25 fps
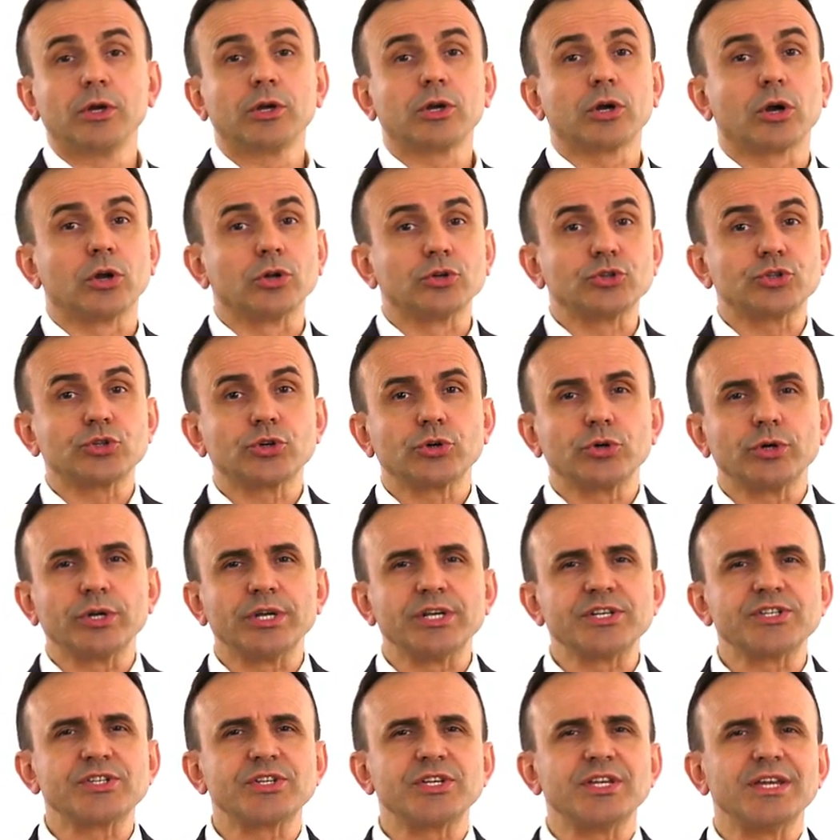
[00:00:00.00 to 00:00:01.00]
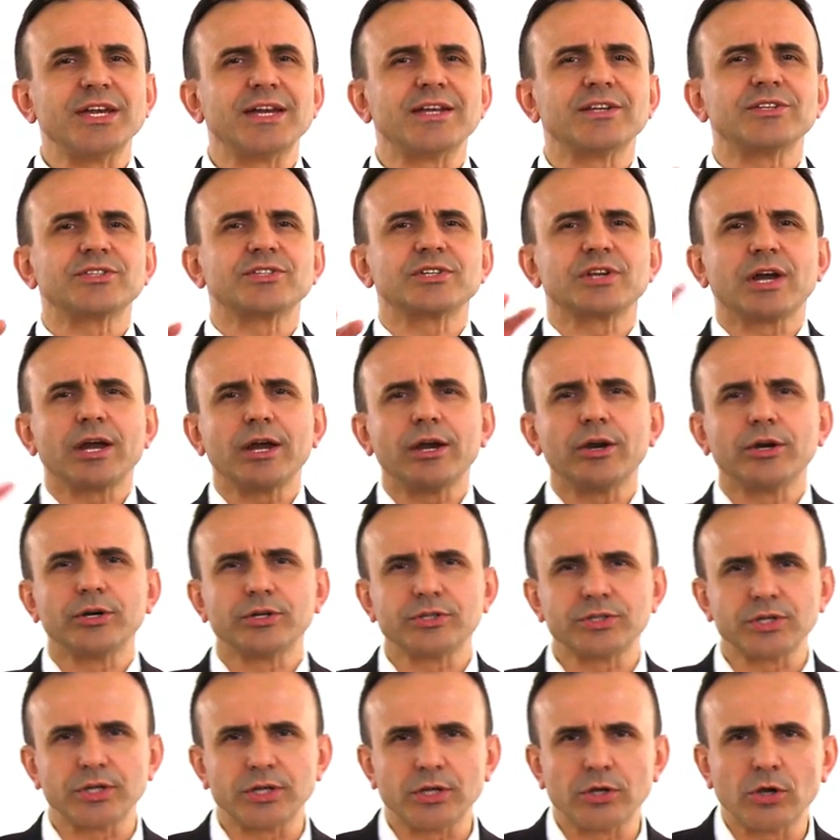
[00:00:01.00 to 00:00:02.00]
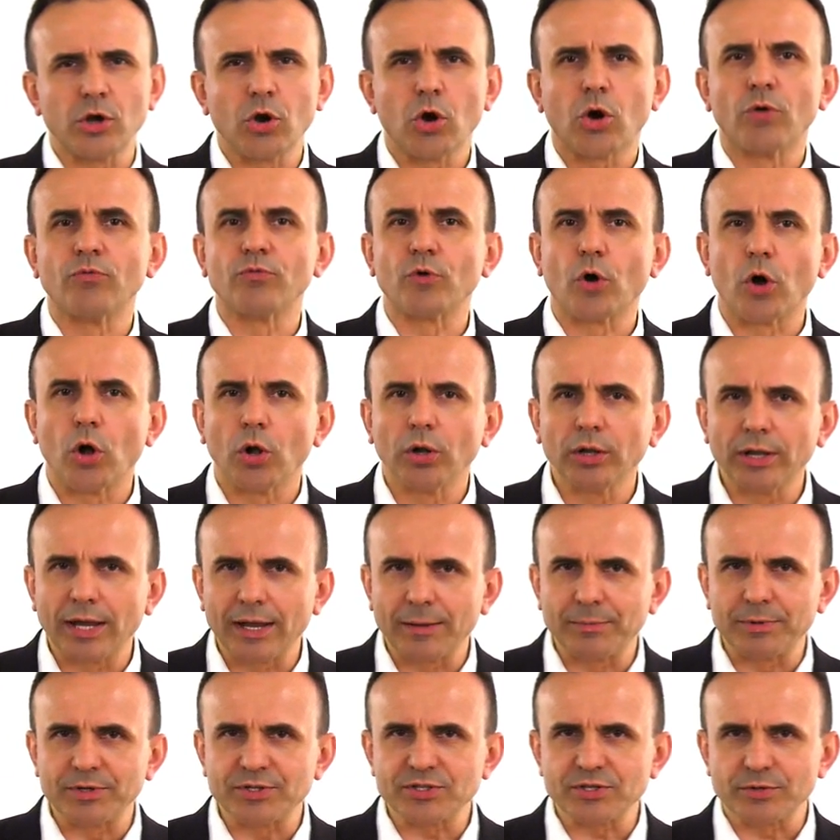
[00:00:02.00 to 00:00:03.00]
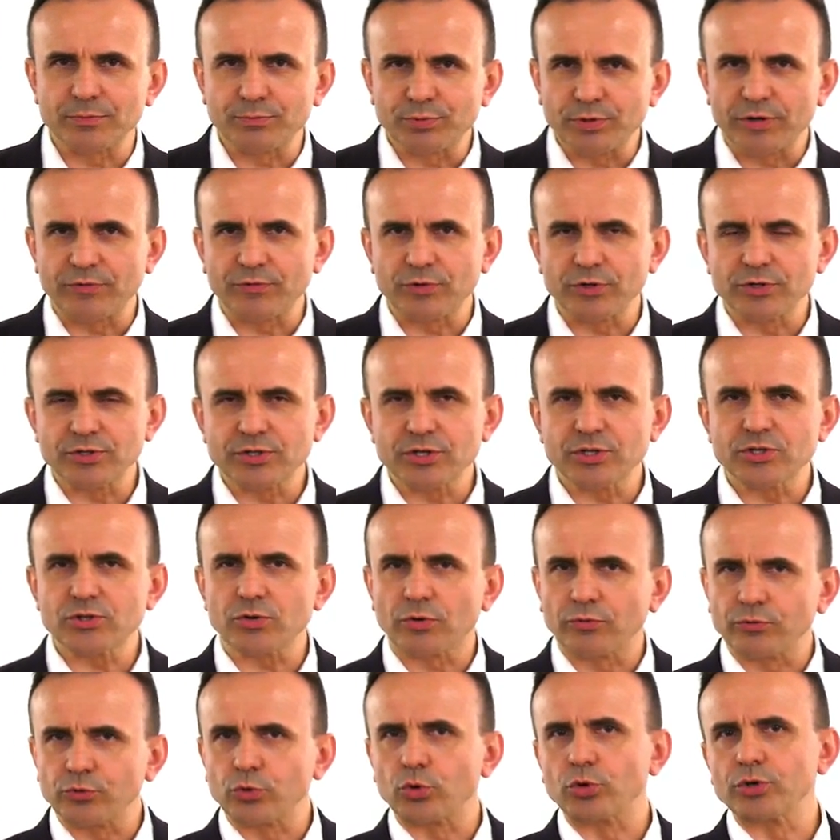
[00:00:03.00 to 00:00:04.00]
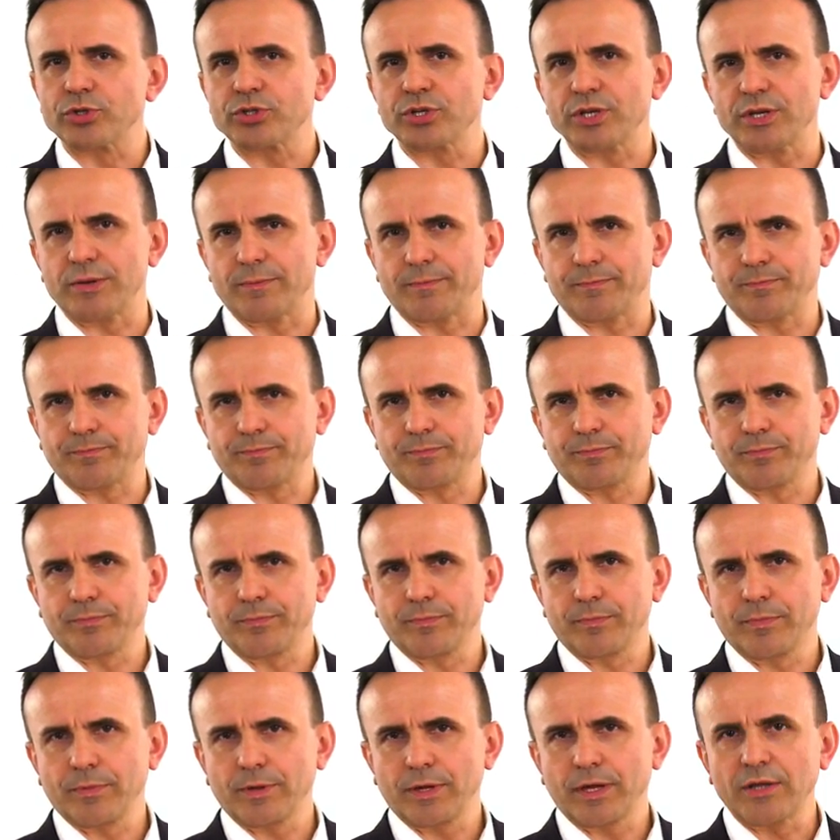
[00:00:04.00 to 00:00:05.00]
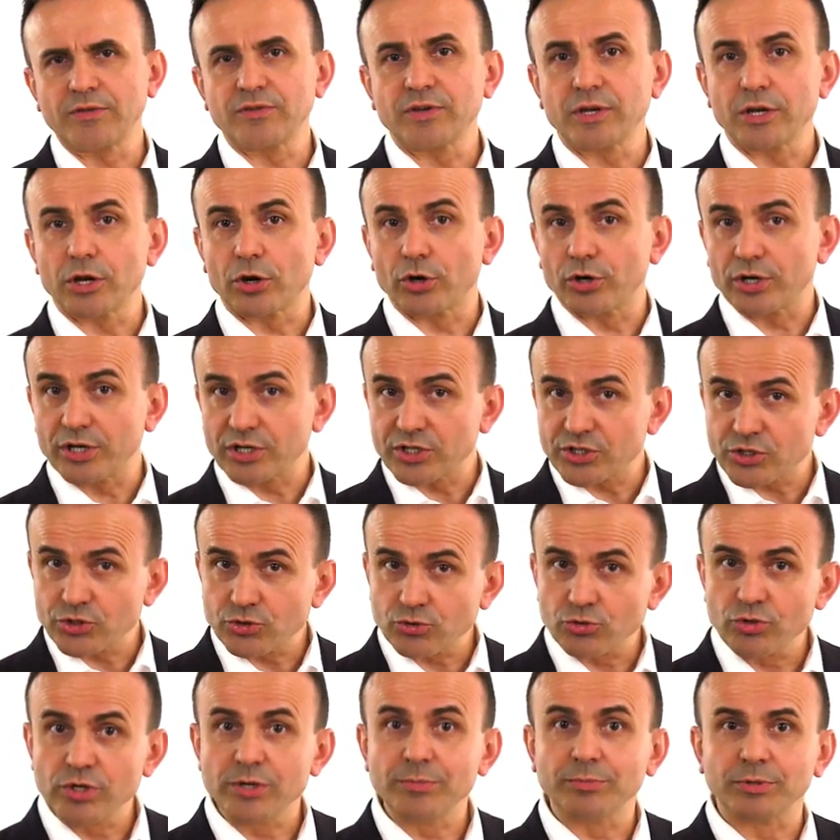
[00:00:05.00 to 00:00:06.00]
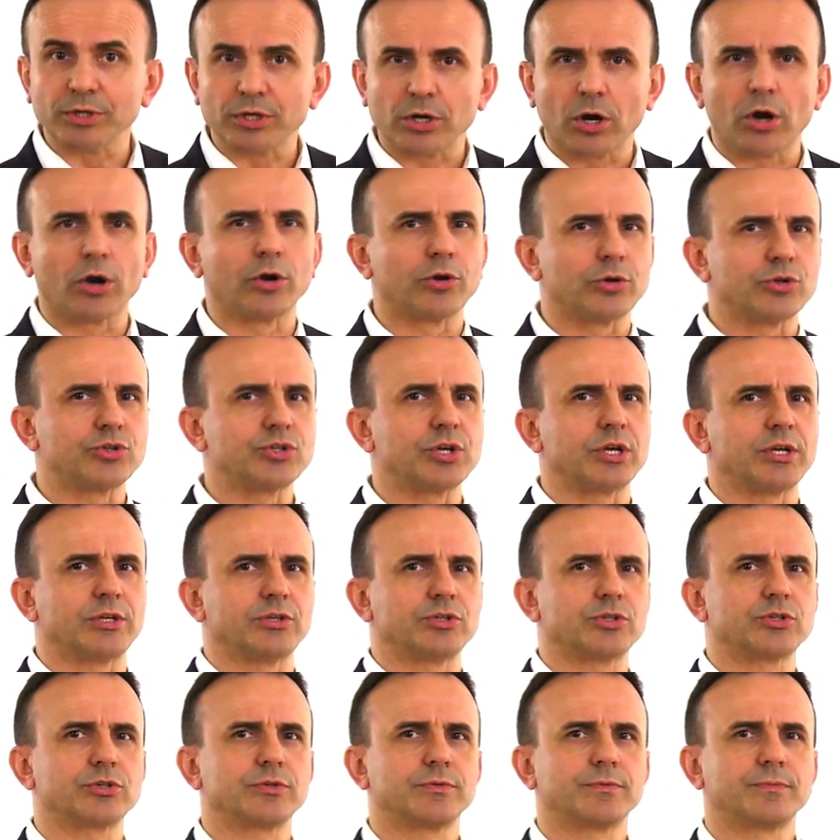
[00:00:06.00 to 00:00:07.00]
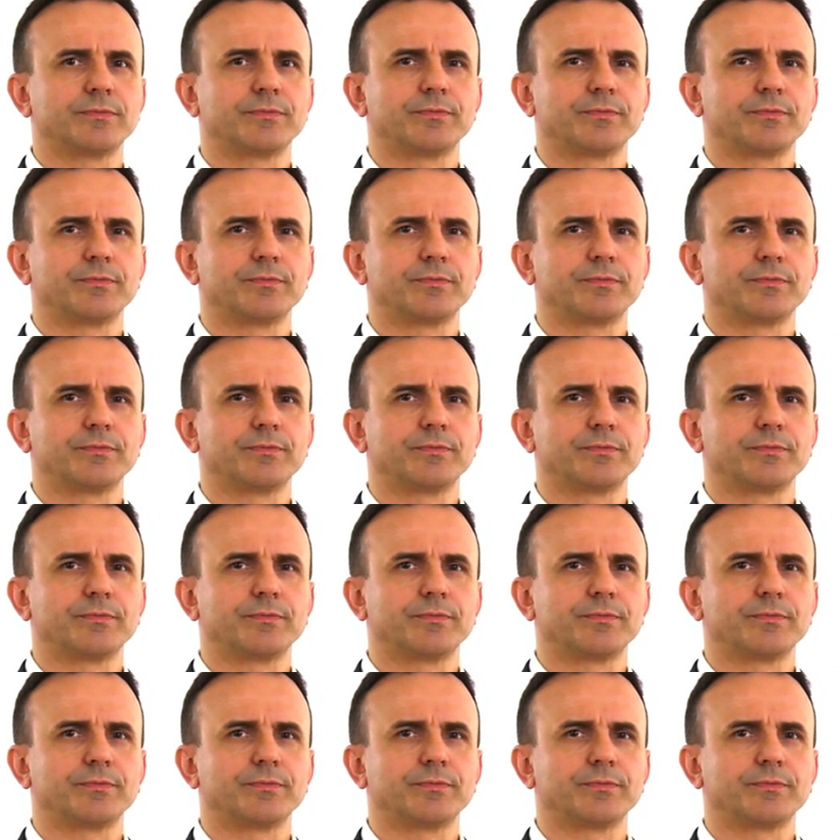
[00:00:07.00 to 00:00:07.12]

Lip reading: Culture is the entirety of all habits and preferences of your team, and they are extremely hard to change.